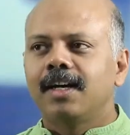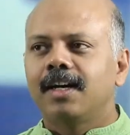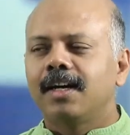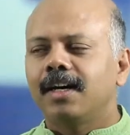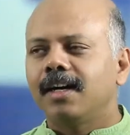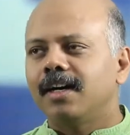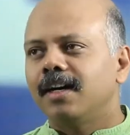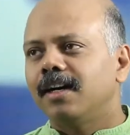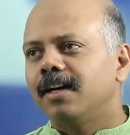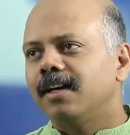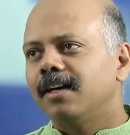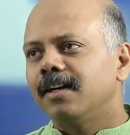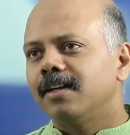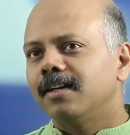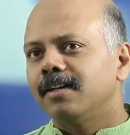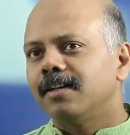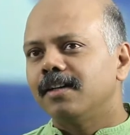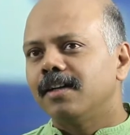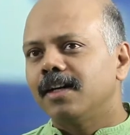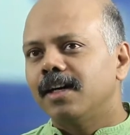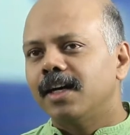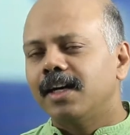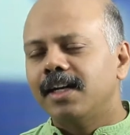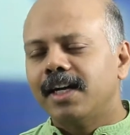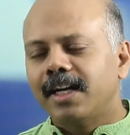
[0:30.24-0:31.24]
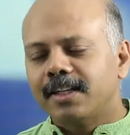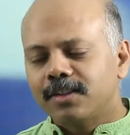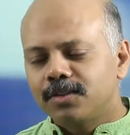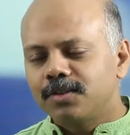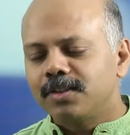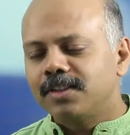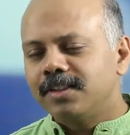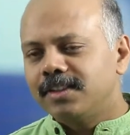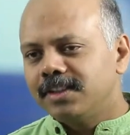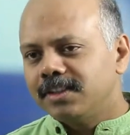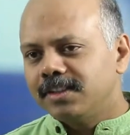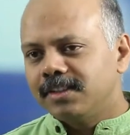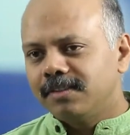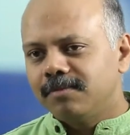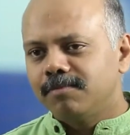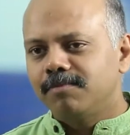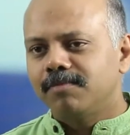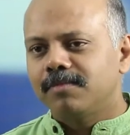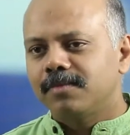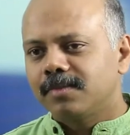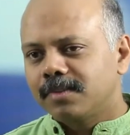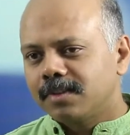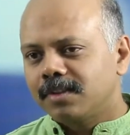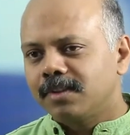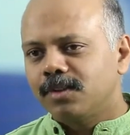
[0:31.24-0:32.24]
I actually,
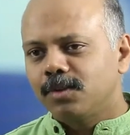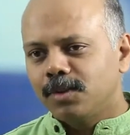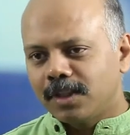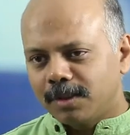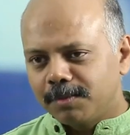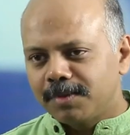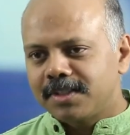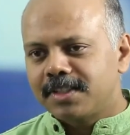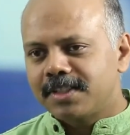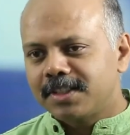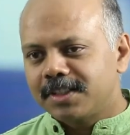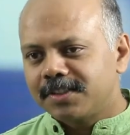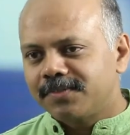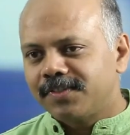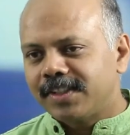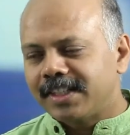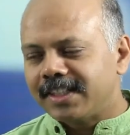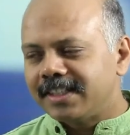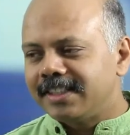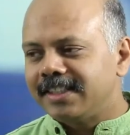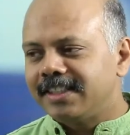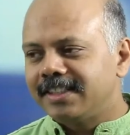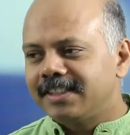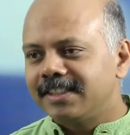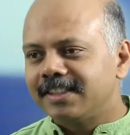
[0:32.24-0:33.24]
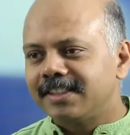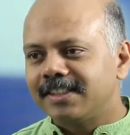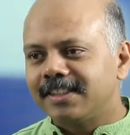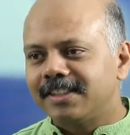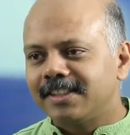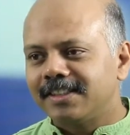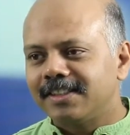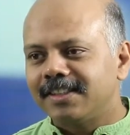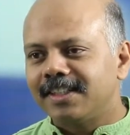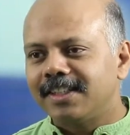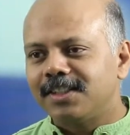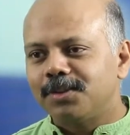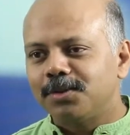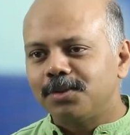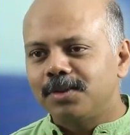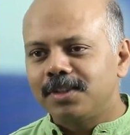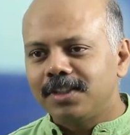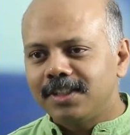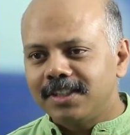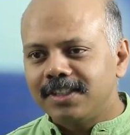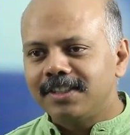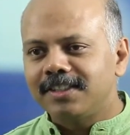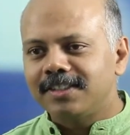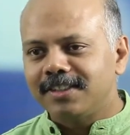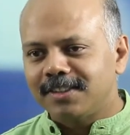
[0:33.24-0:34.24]
though I'm a certified teacher, I don't
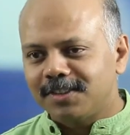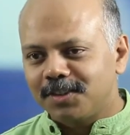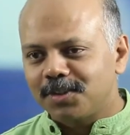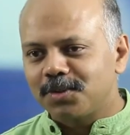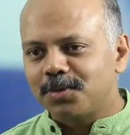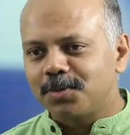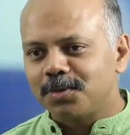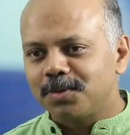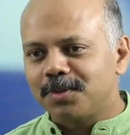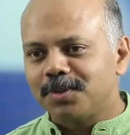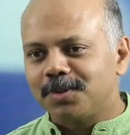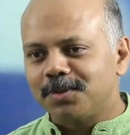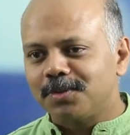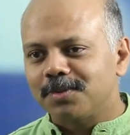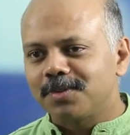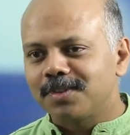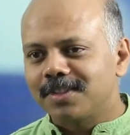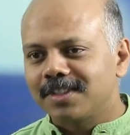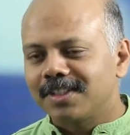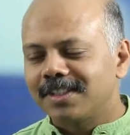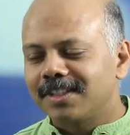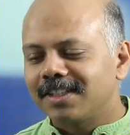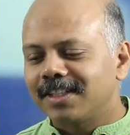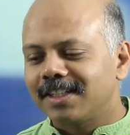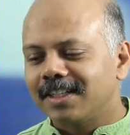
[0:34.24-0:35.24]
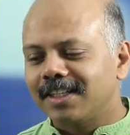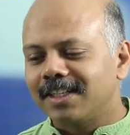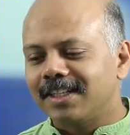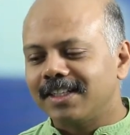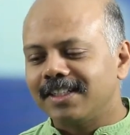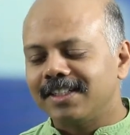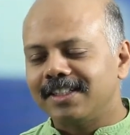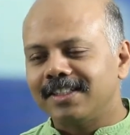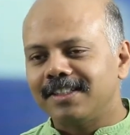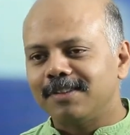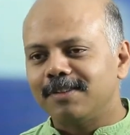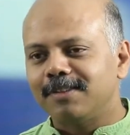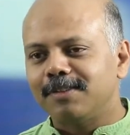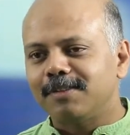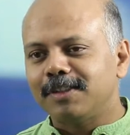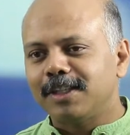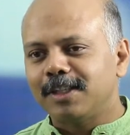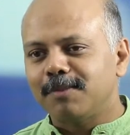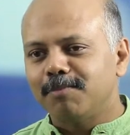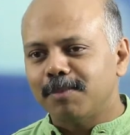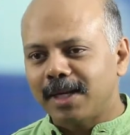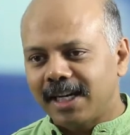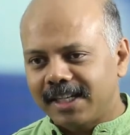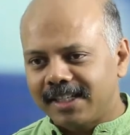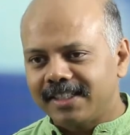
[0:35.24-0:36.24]
teach in the studios.
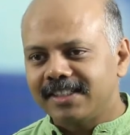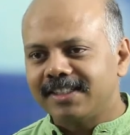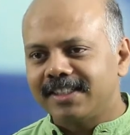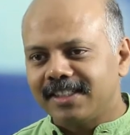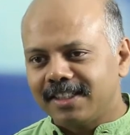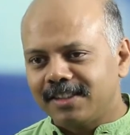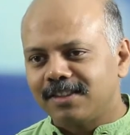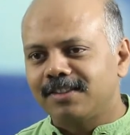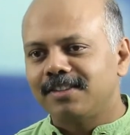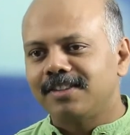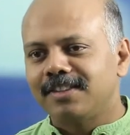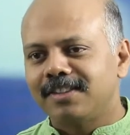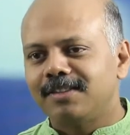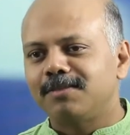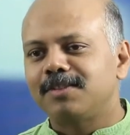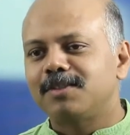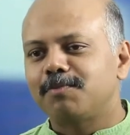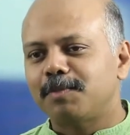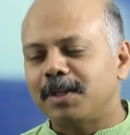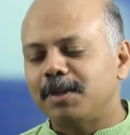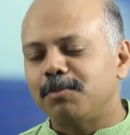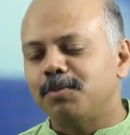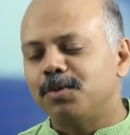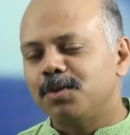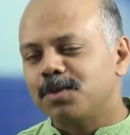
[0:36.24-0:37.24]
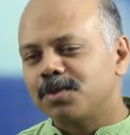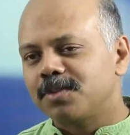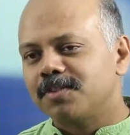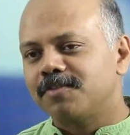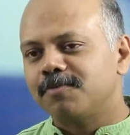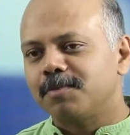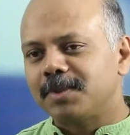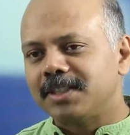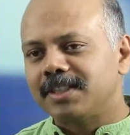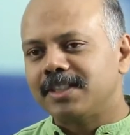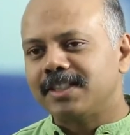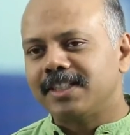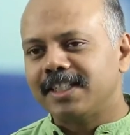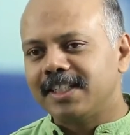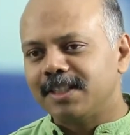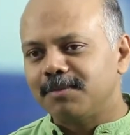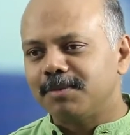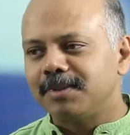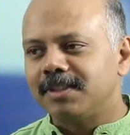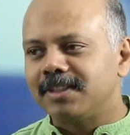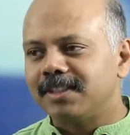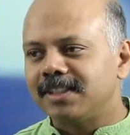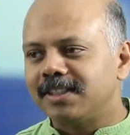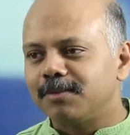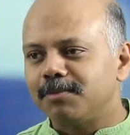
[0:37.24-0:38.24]
I spend most of my time
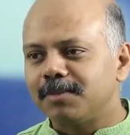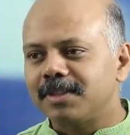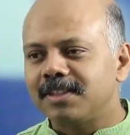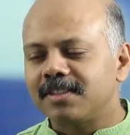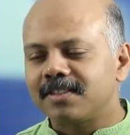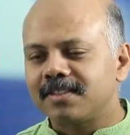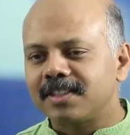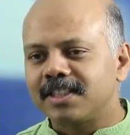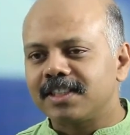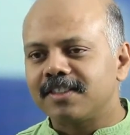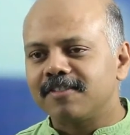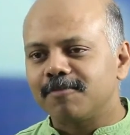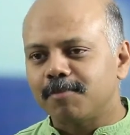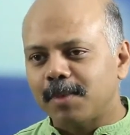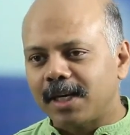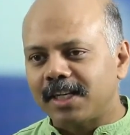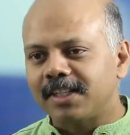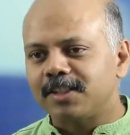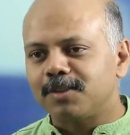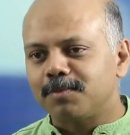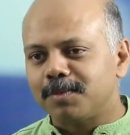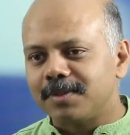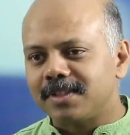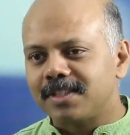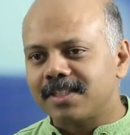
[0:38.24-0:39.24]
in the administrative management